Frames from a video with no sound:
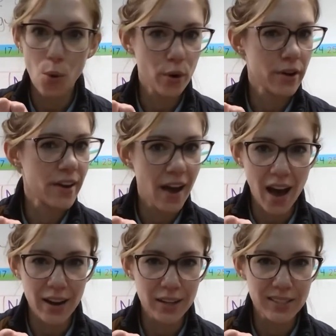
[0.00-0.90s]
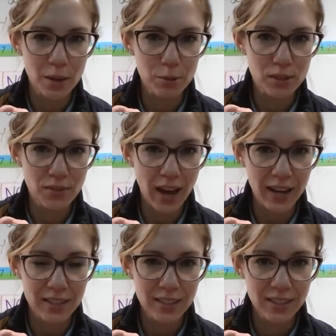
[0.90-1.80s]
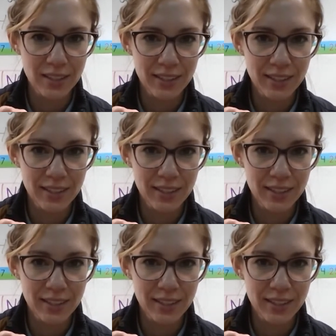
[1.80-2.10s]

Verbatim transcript: or not a doubles fact?